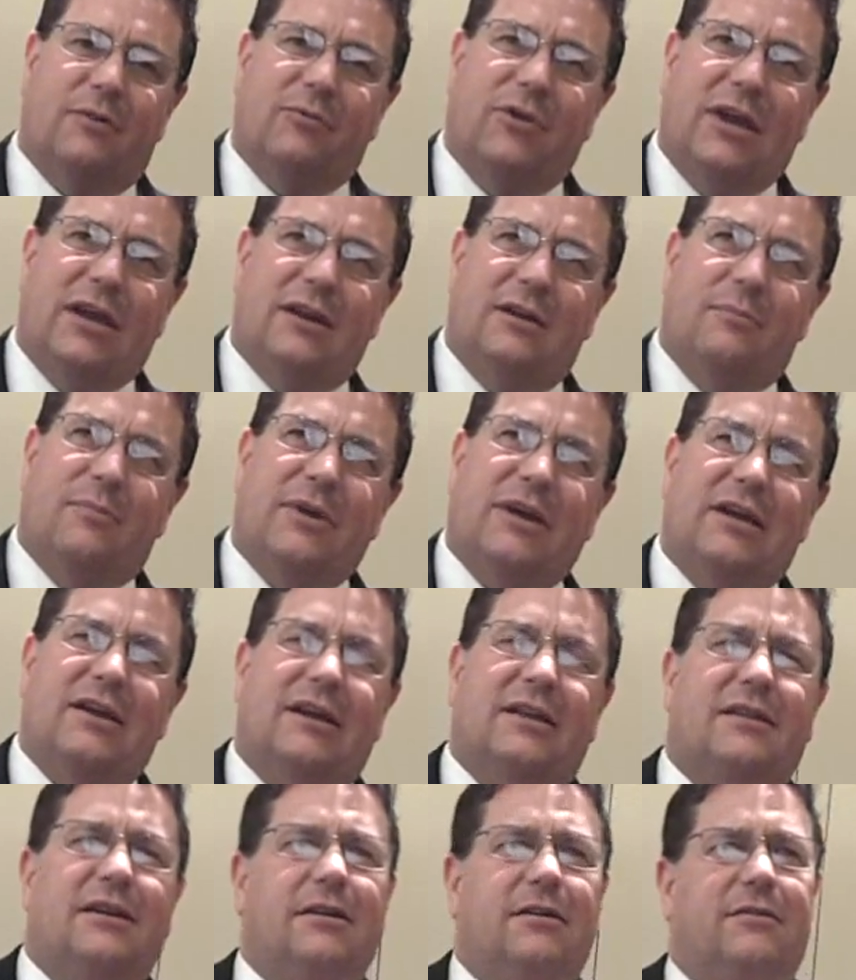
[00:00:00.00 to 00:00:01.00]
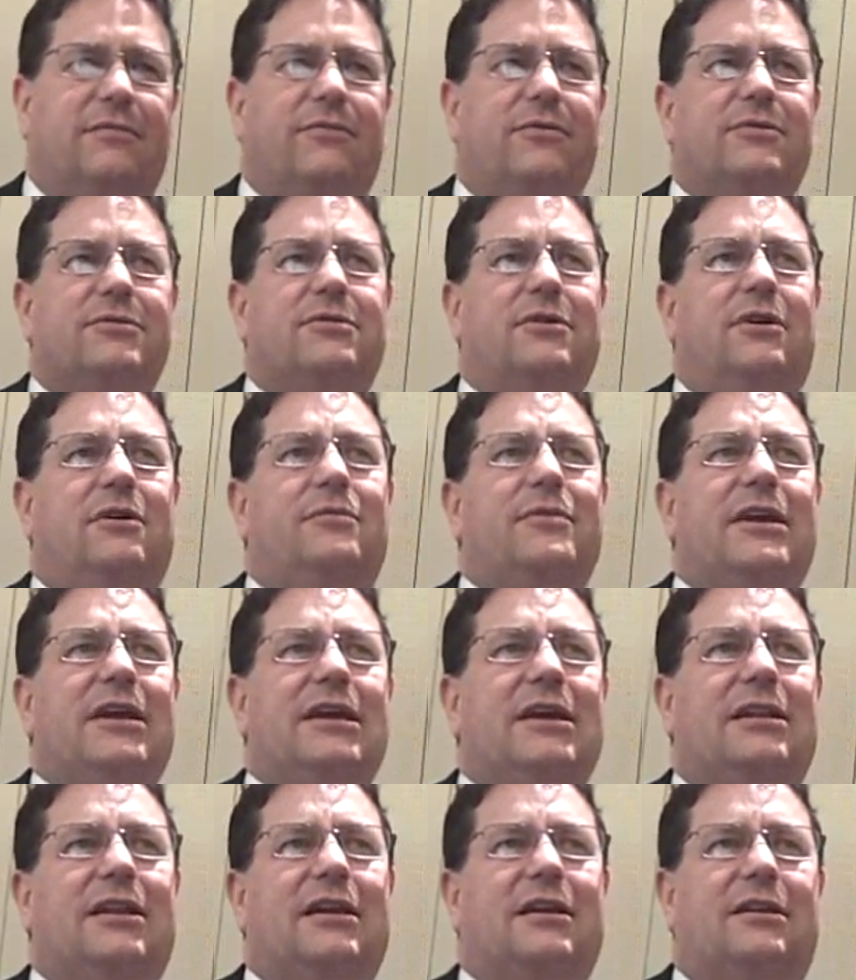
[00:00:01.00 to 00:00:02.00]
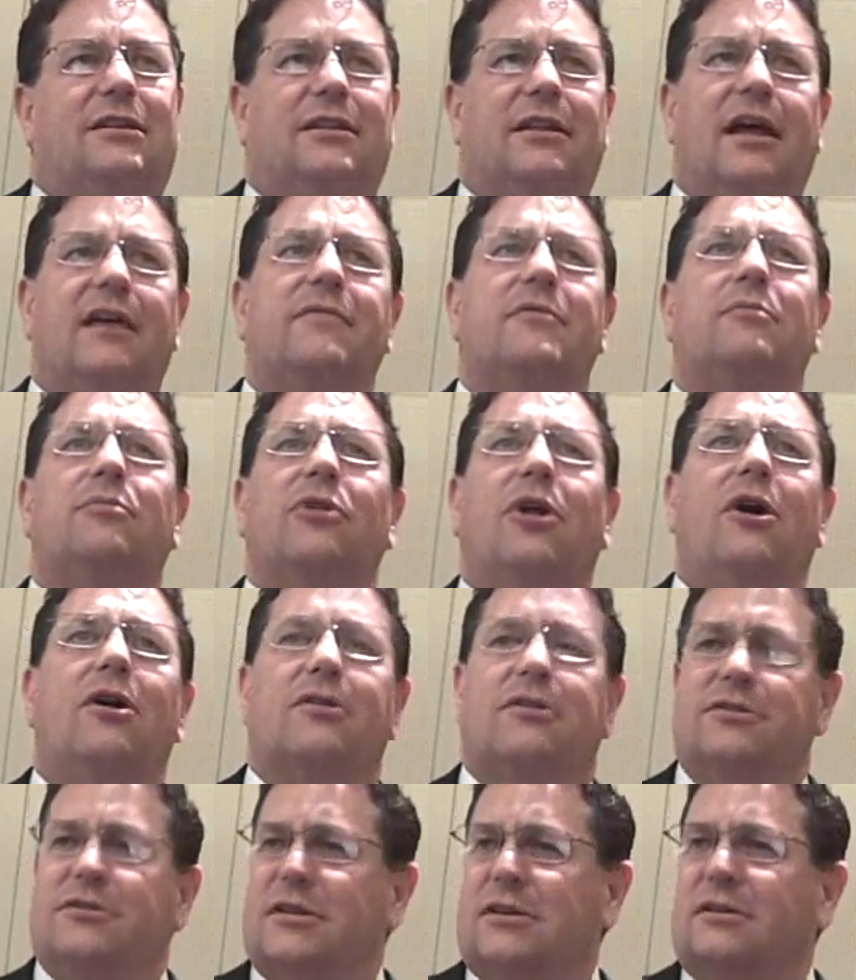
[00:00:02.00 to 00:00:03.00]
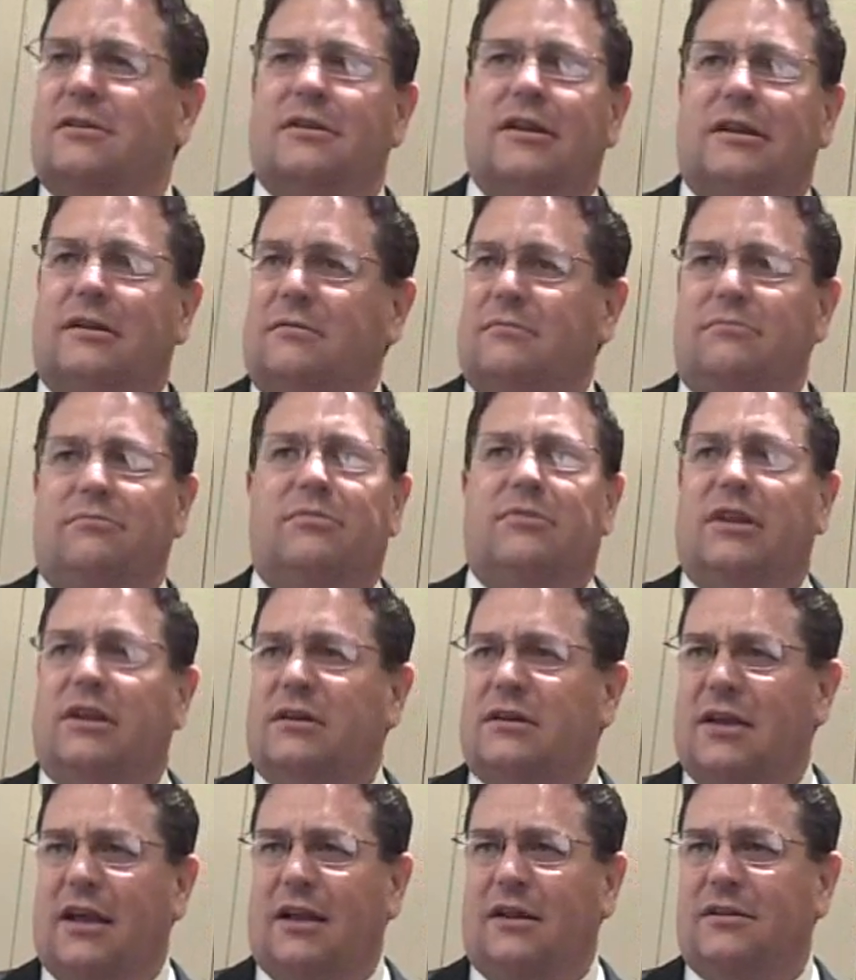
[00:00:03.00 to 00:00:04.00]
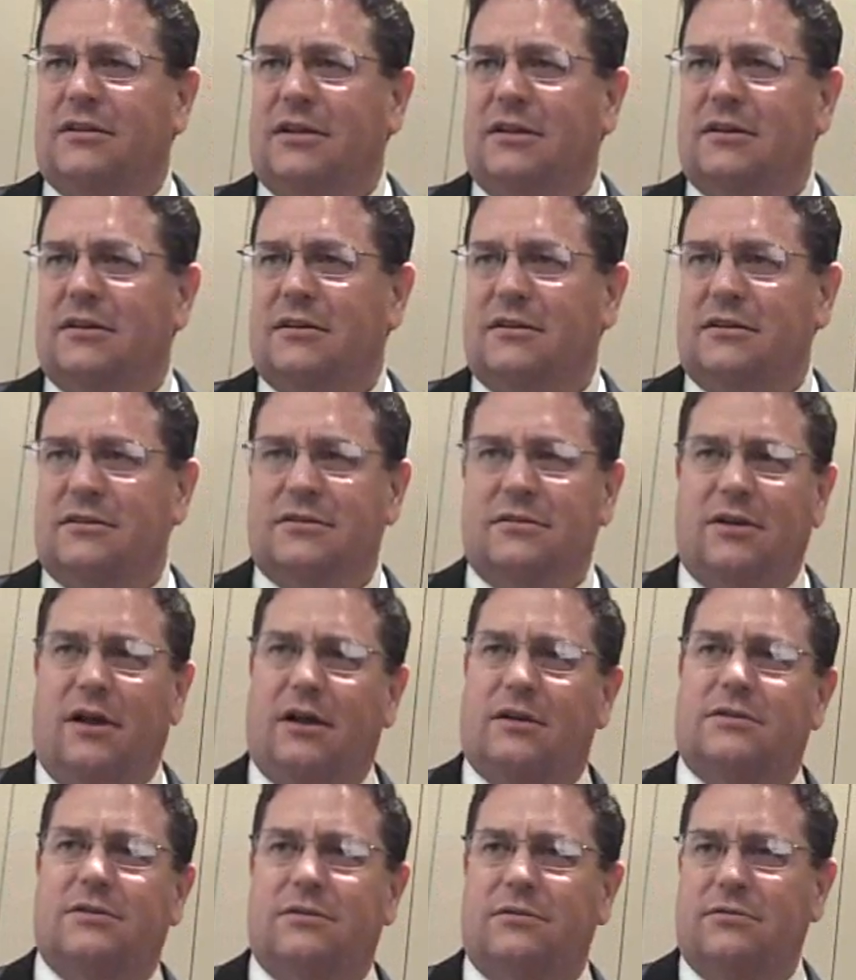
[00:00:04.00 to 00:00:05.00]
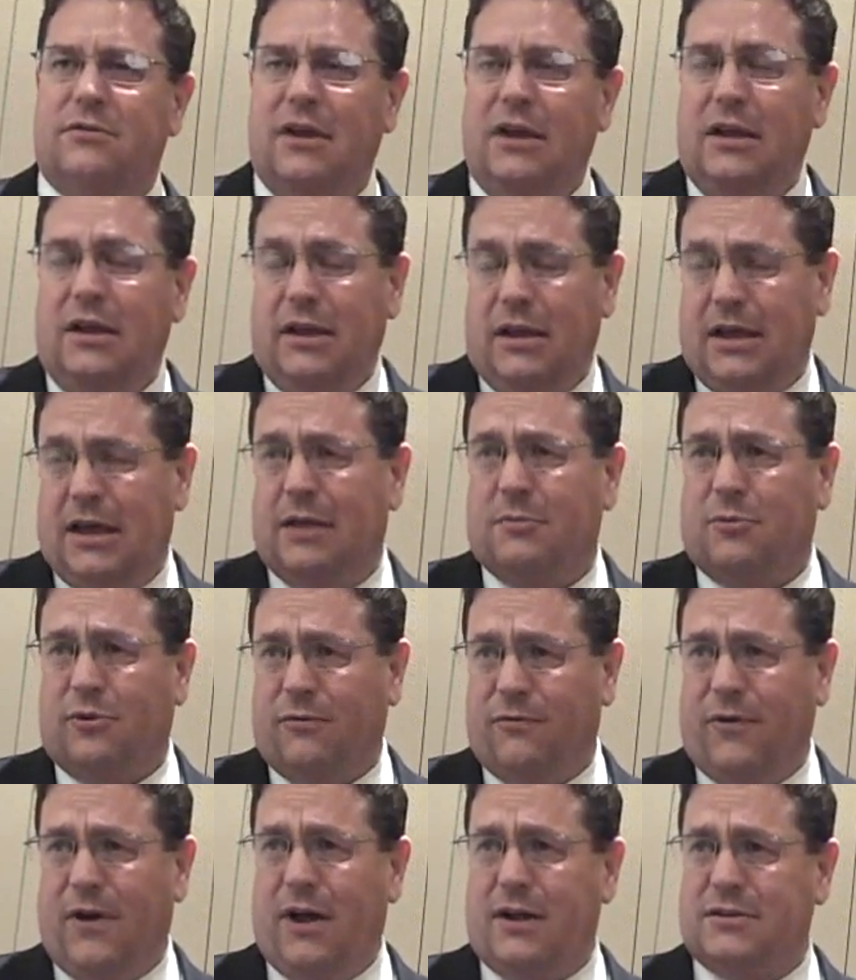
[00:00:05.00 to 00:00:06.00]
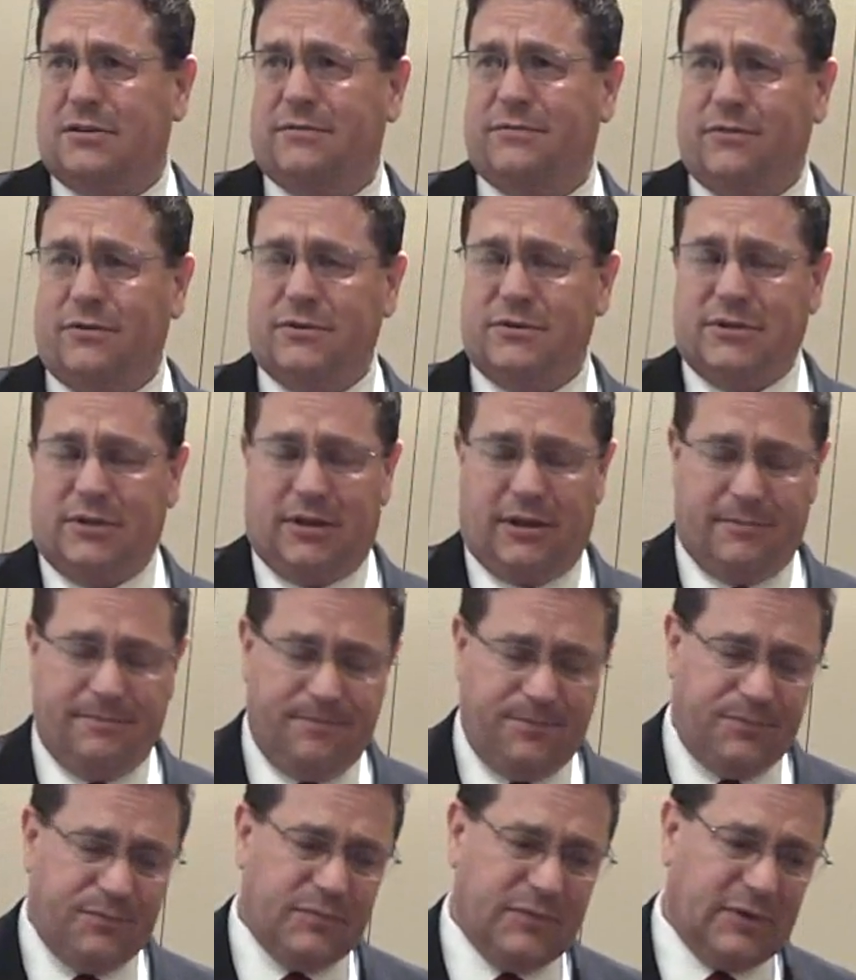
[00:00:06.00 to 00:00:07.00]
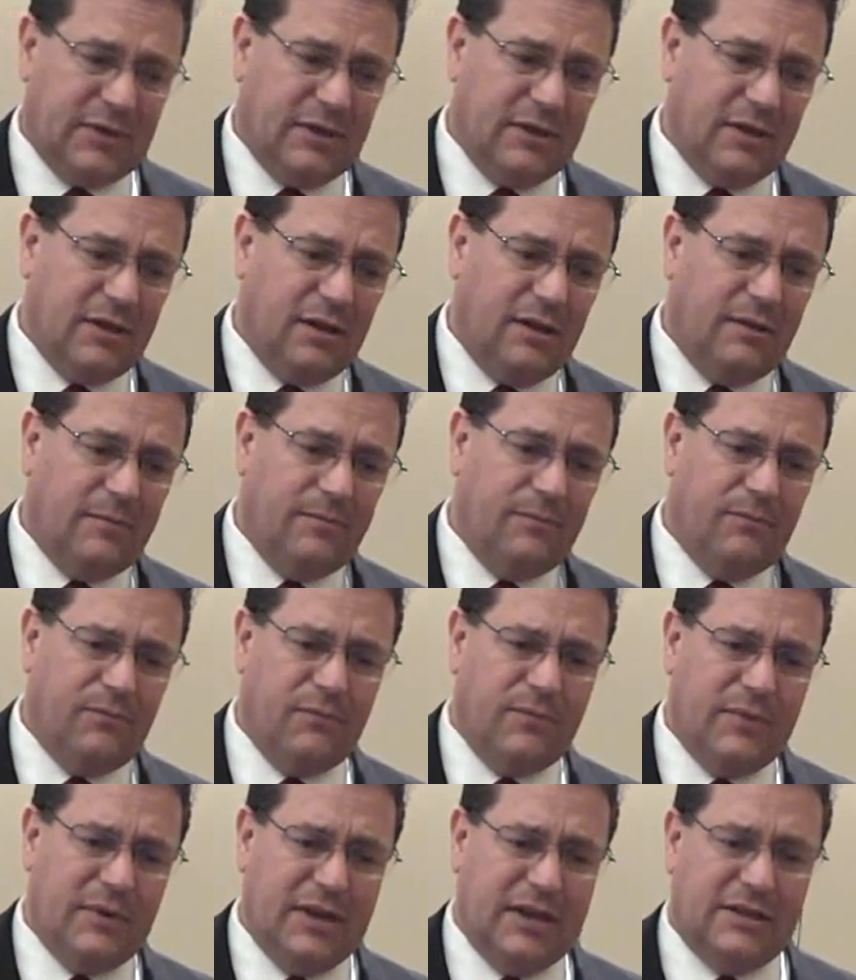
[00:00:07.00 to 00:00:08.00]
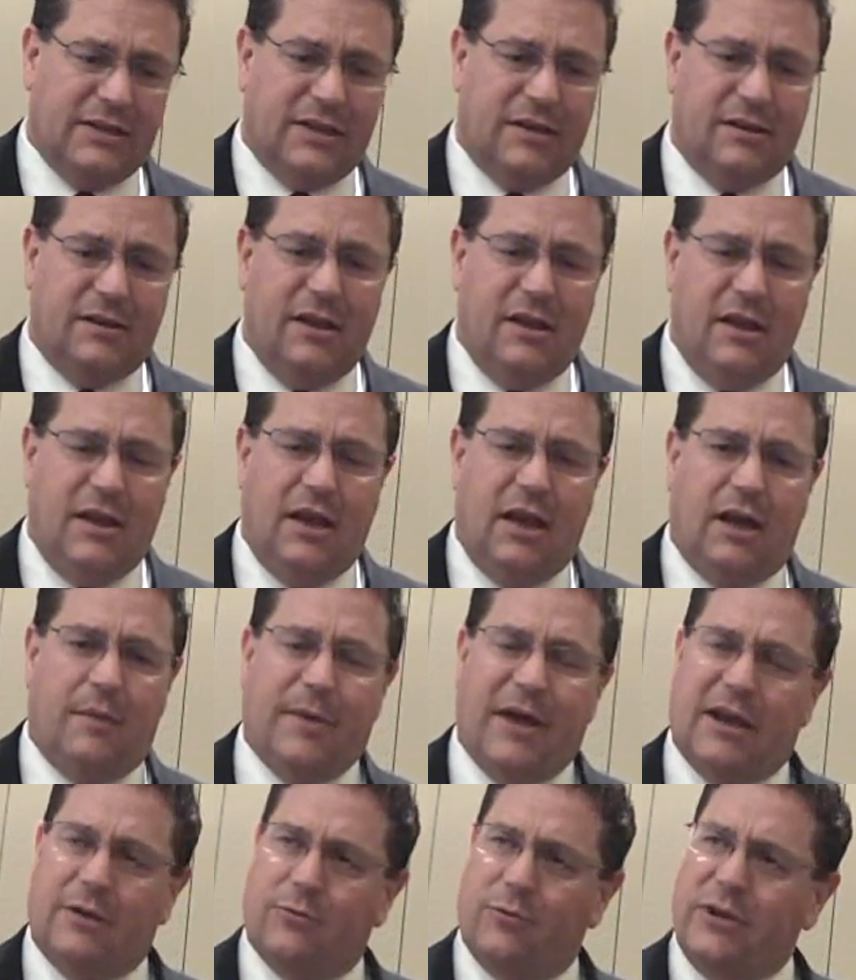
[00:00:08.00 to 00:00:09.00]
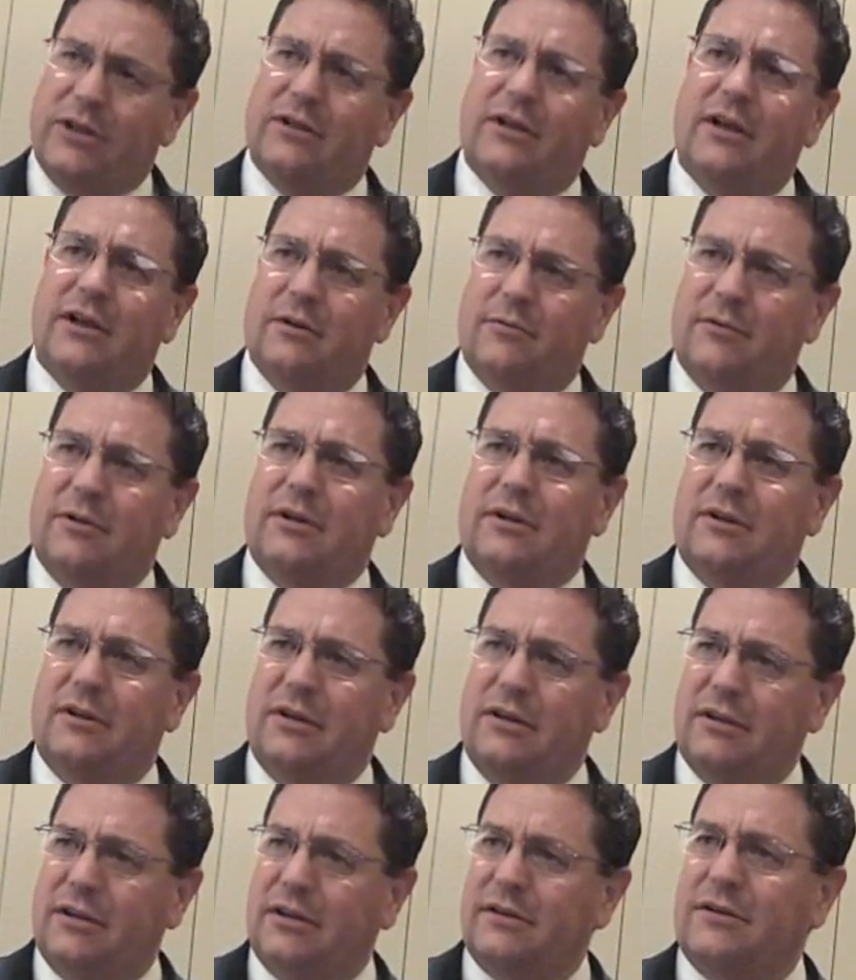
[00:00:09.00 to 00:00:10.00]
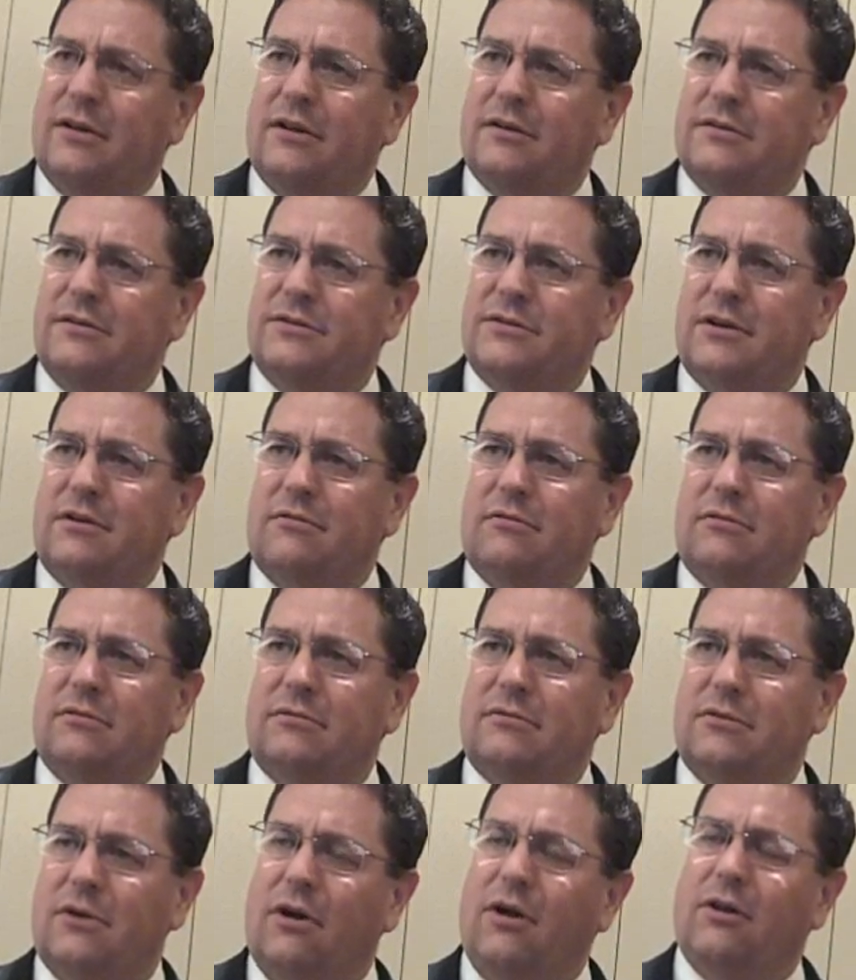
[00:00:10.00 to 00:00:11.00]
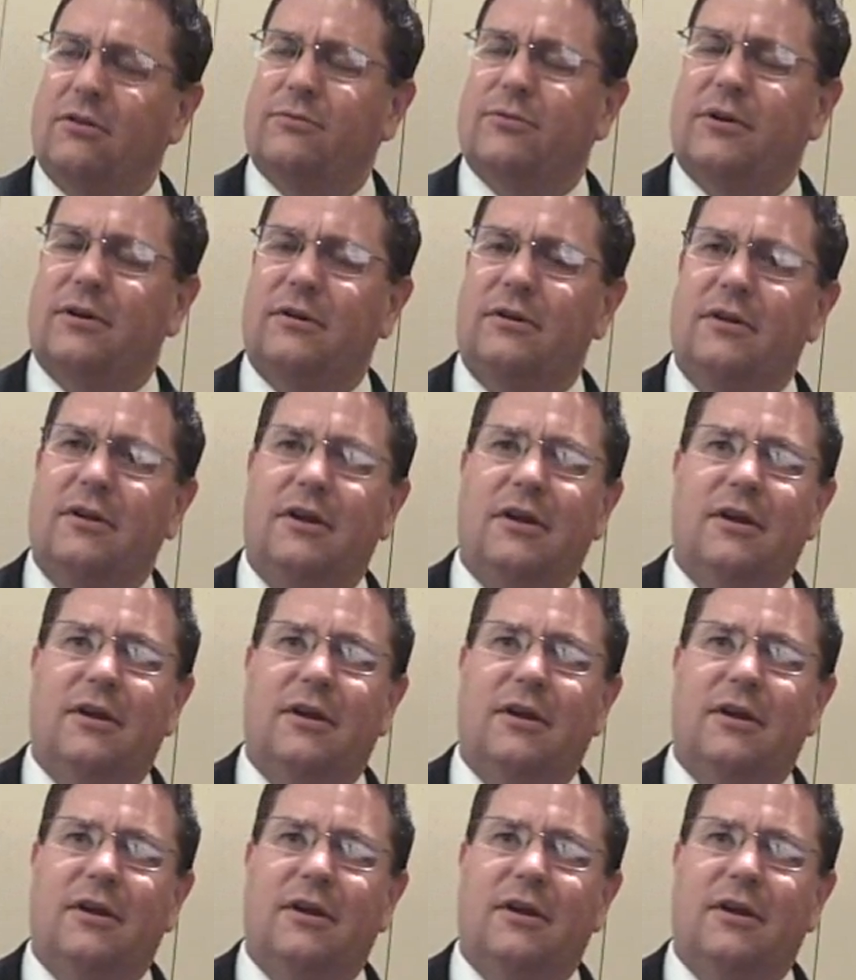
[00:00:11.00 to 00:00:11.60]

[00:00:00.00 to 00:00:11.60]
We had about, I think on the first call we had like 11 bloggers that dialed into this. Talked to Admiral Fox the first time, and then about a week later they talked to General Caldwell.